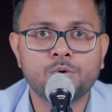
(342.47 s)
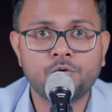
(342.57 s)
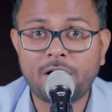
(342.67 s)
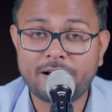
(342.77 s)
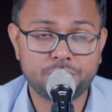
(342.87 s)

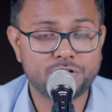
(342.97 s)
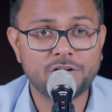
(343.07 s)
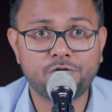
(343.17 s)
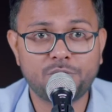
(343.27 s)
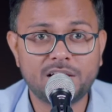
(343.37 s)

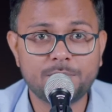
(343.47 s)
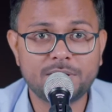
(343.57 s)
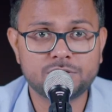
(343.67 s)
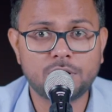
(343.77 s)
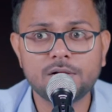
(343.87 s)
financial freedom
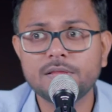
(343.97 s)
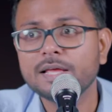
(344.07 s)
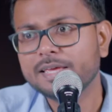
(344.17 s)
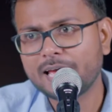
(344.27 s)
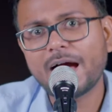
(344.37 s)
at all.
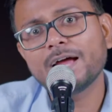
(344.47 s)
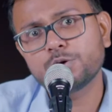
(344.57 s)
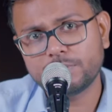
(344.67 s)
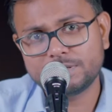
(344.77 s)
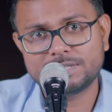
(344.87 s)
Yeah, I
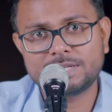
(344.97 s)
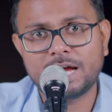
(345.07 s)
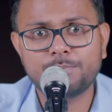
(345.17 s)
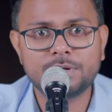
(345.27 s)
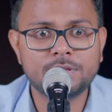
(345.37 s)
do
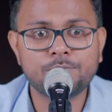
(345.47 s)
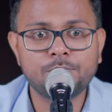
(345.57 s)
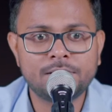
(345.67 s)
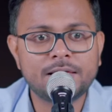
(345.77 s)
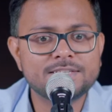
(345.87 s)
understand, but
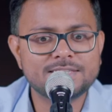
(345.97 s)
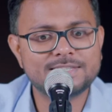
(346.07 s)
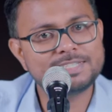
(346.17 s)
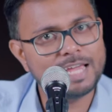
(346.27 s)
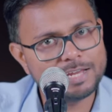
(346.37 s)
there's a
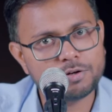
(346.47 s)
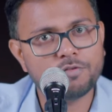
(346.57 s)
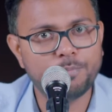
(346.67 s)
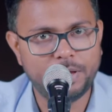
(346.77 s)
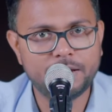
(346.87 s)
state
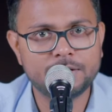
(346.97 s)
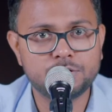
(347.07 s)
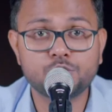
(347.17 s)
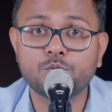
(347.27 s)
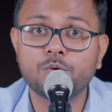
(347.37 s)
of being
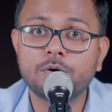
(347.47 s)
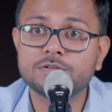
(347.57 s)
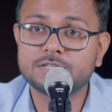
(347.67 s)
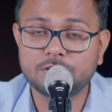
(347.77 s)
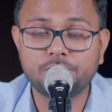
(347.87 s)
into
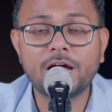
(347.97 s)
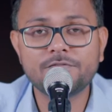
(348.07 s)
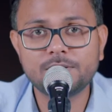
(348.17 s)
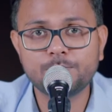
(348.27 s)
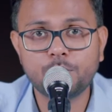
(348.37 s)

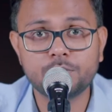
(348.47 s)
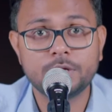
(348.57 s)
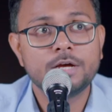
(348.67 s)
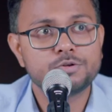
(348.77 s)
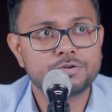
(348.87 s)
survival mode.
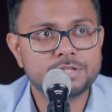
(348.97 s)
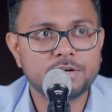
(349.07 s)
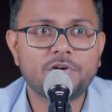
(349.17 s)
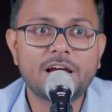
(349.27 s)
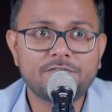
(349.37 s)
So
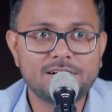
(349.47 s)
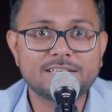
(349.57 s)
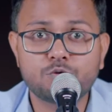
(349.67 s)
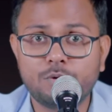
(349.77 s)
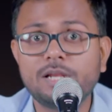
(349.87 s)
survival
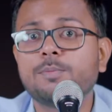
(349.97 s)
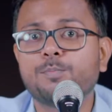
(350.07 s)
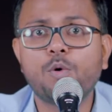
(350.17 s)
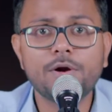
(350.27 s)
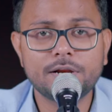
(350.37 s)
is really
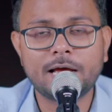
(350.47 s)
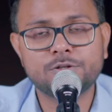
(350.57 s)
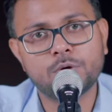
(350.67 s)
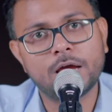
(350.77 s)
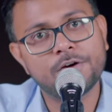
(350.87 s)
important
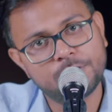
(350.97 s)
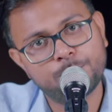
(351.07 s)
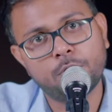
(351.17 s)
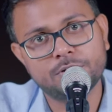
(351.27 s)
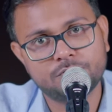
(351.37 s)
at to every
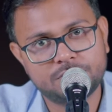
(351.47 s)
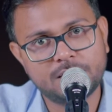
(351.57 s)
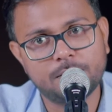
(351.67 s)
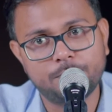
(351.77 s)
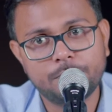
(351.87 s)
point of
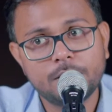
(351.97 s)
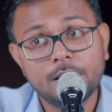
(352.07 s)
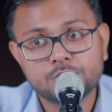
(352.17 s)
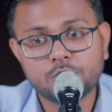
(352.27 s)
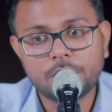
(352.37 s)
time.
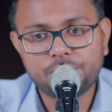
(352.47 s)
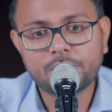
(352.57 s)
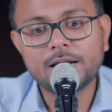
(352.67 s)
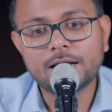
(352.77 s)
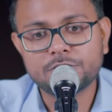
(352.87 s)
So if you
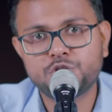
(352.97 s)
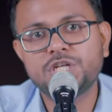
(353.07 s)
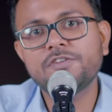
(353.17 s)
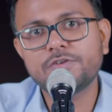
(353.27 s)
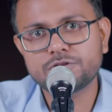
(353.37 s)
can
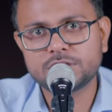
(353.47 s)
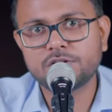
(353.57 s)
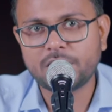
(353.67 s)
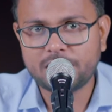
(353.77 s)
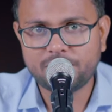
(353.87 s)
achieve your
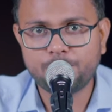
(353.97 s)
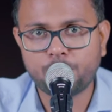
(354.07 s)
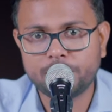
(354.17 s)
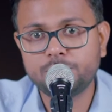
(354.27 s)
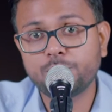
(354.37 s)
survival
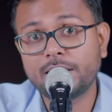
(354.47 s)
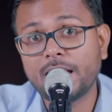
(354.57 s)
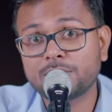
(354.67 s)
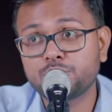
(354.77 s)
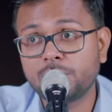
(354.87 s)
point, you can
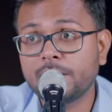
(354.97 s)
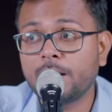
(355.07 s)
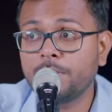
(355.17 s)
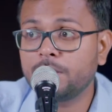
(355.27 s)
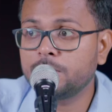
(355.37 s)
actually
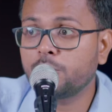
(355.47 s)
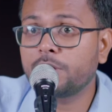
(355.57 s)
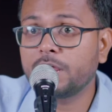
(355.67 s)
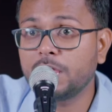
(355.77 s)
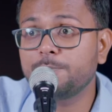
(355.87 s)

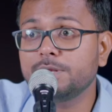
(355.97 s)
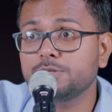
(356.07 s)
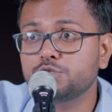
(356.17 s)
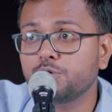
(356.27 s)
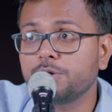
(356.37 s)
you're able
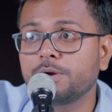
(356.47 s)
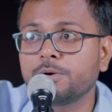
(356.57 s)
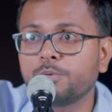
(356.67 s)
to